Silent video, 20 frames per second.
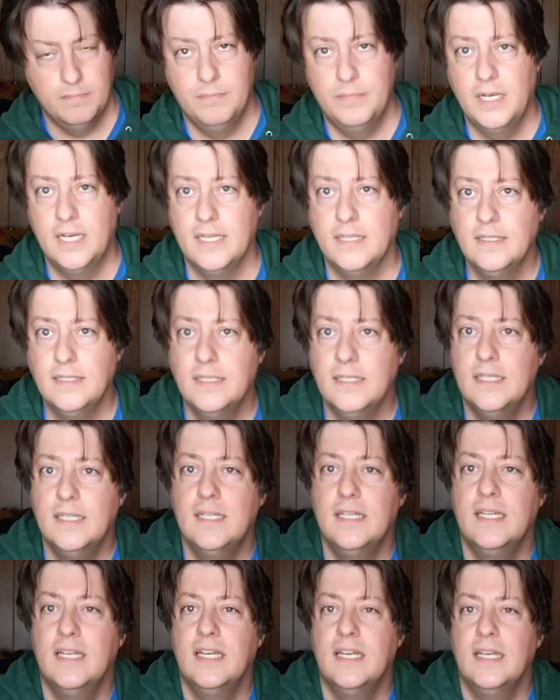But,
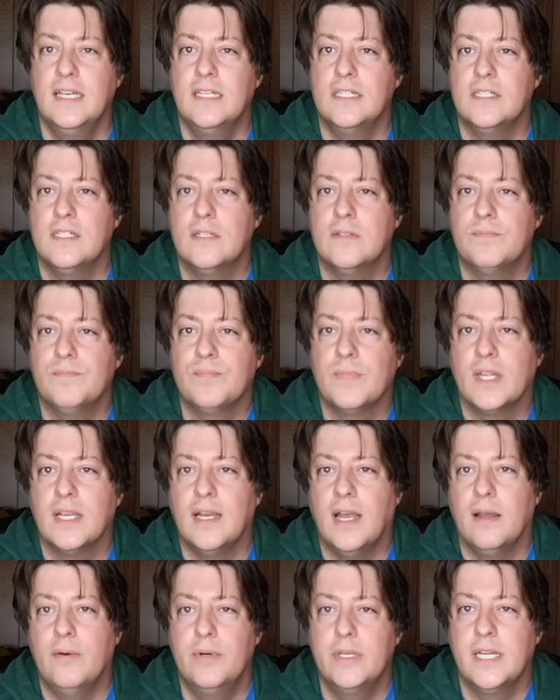so
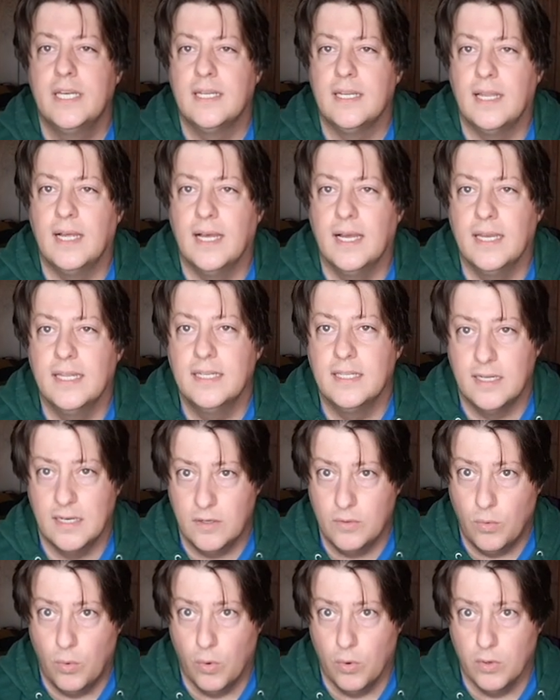I went online and I
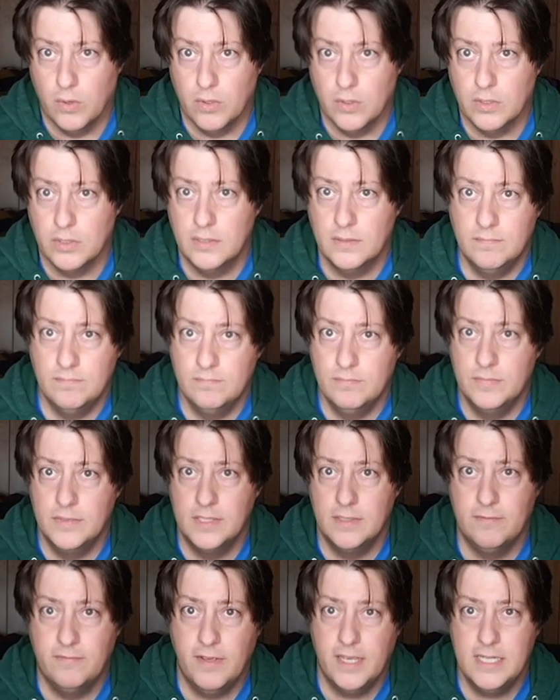ordered
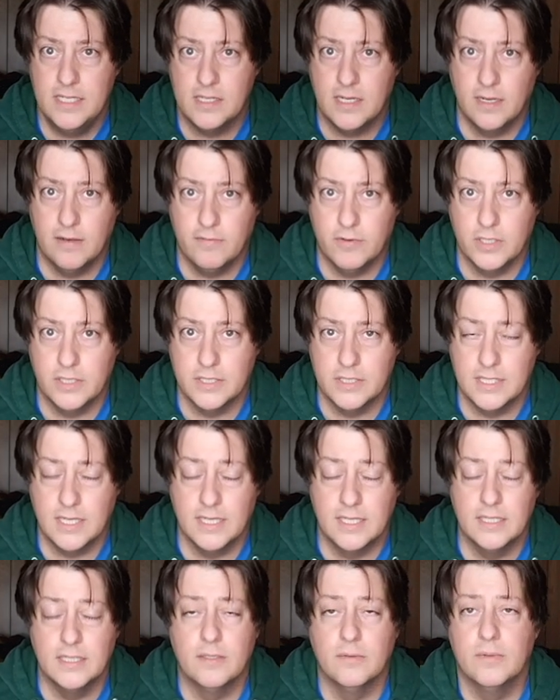some face coverings.
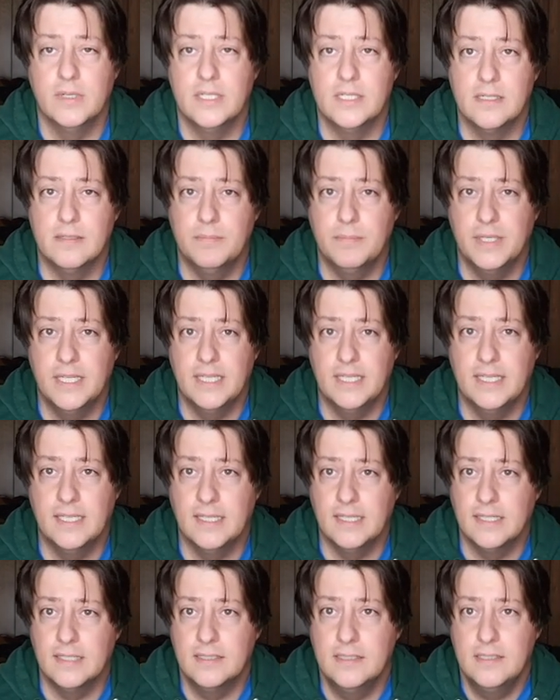The reason
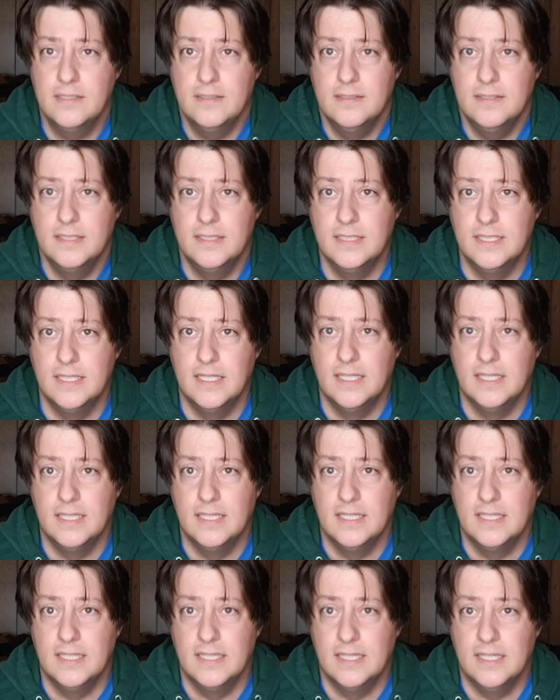being is,
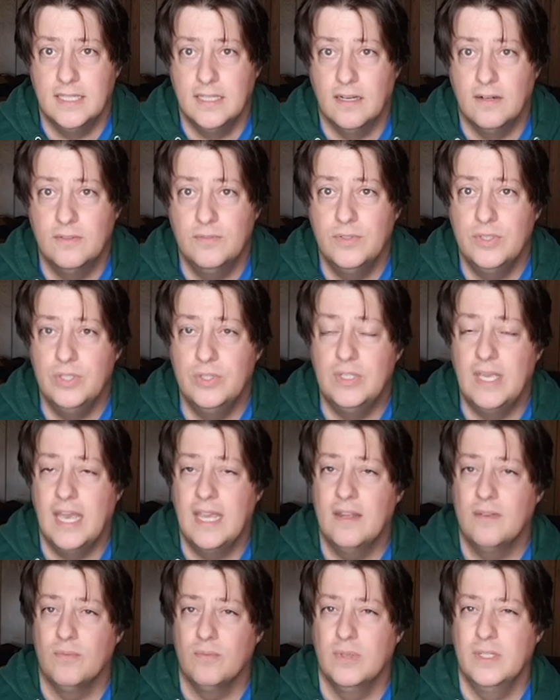you
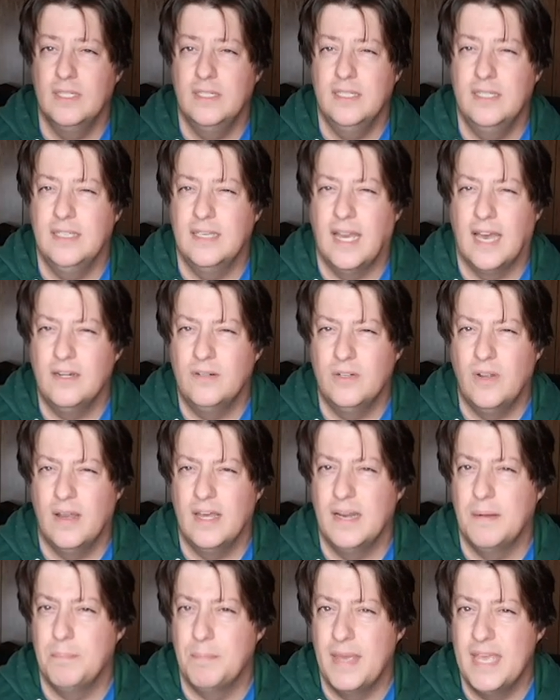can't really, I don't know how
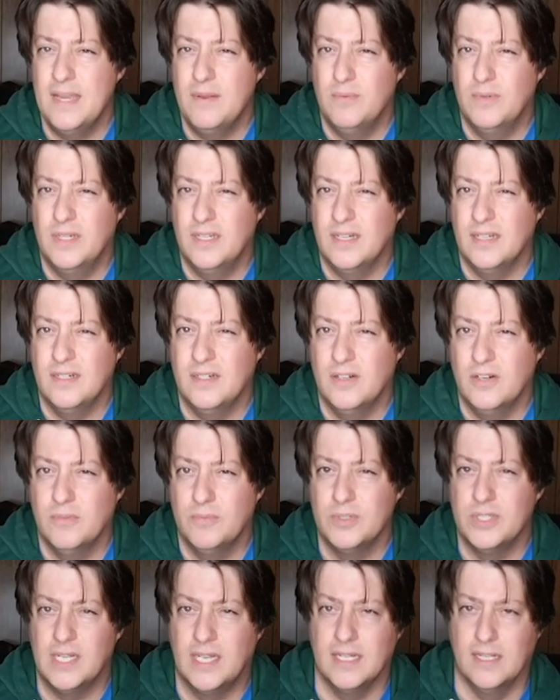to make one. I know
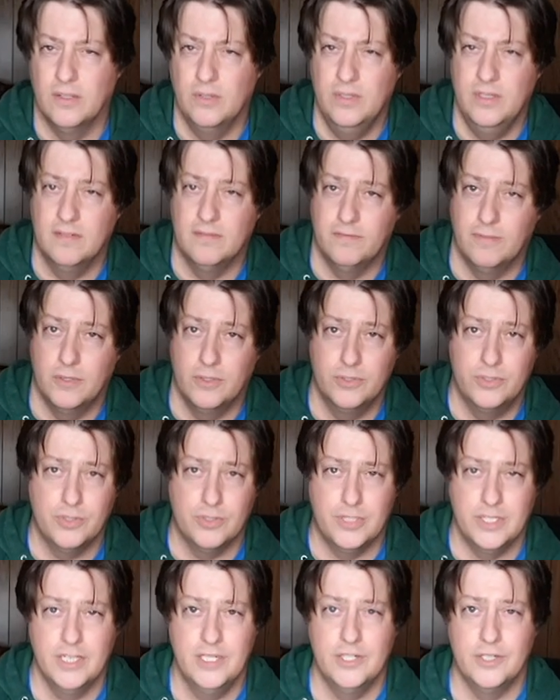everyone's like, you can fold your
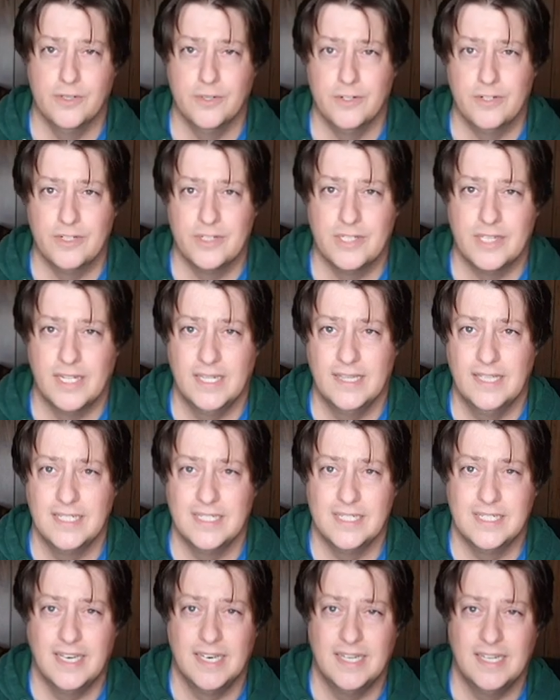t-shirt just like
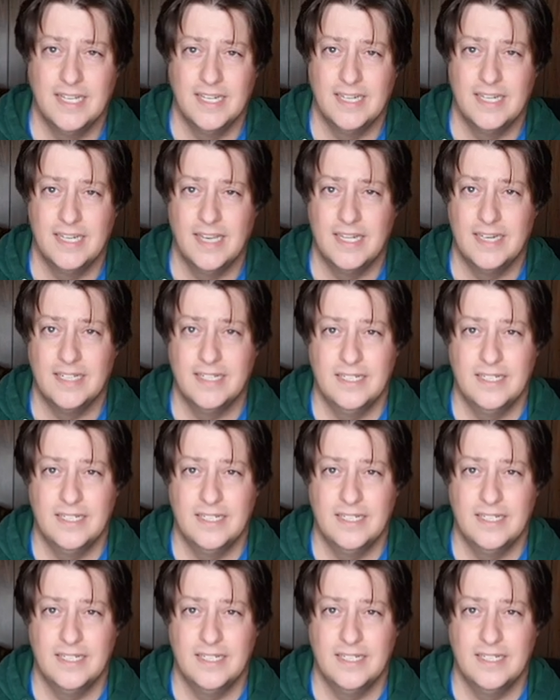this, yada, yada, yada.